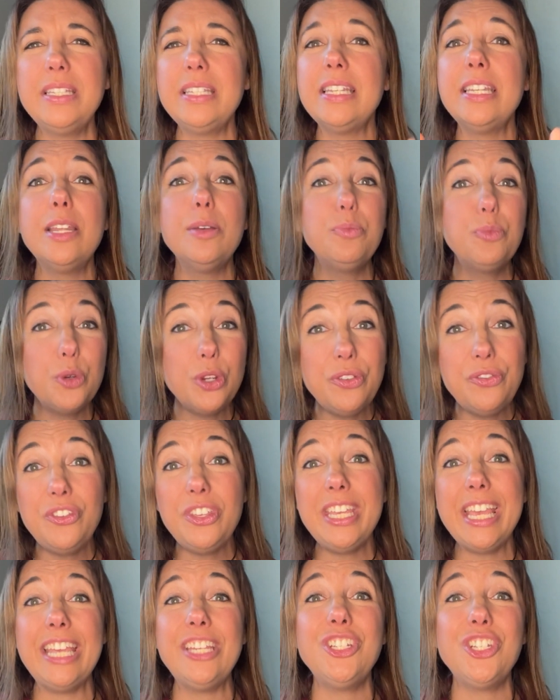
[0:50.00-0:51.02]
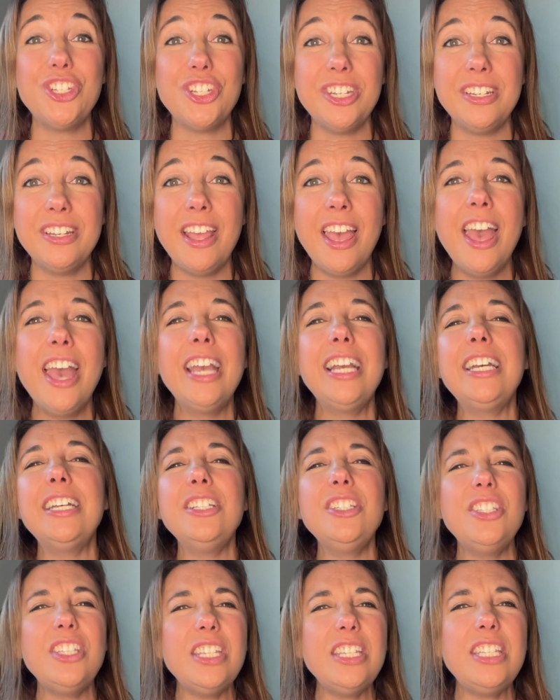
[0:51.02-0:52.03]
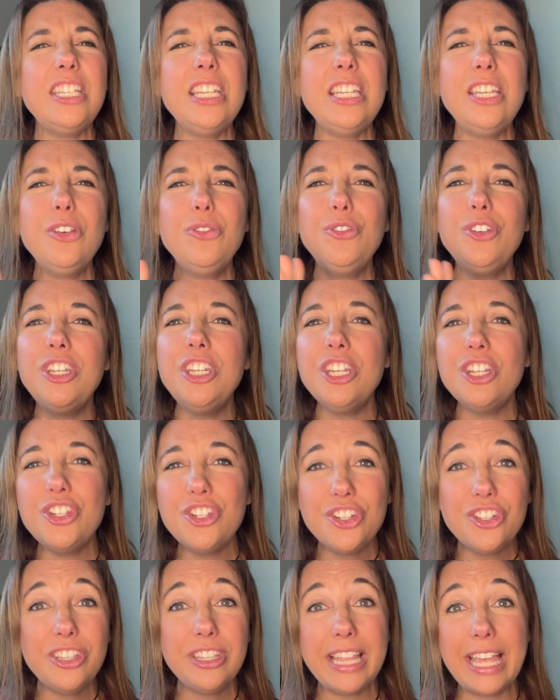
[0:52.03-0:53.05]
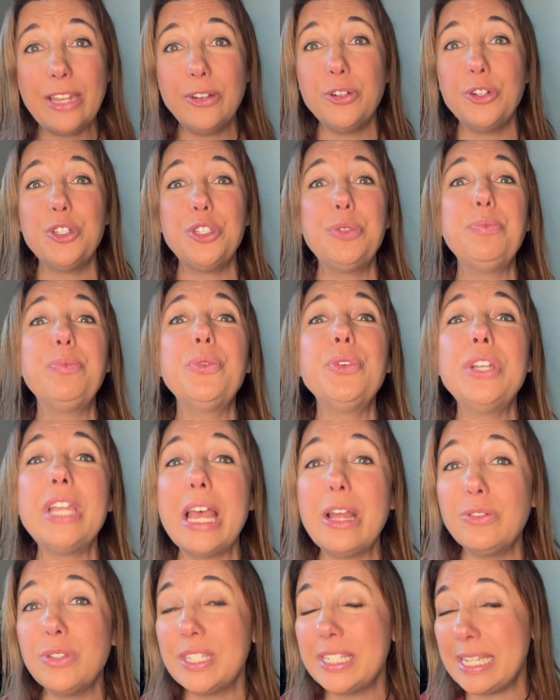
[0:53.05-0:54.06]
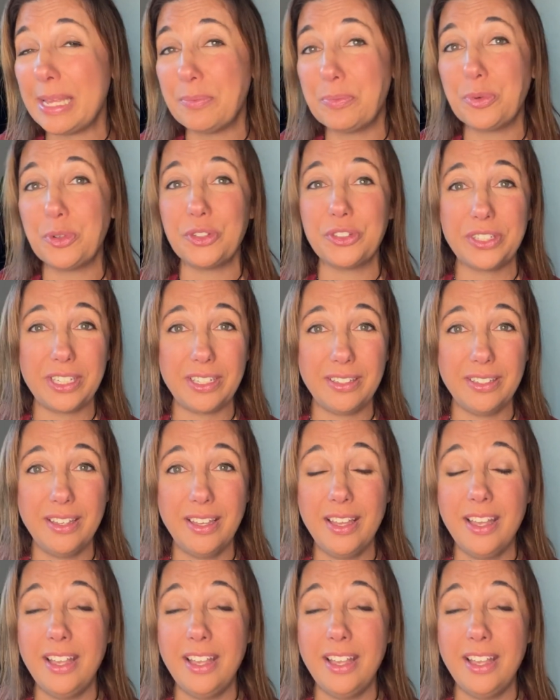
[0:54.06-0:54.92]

is an abbreviation consisting of initial letters pronounced separately,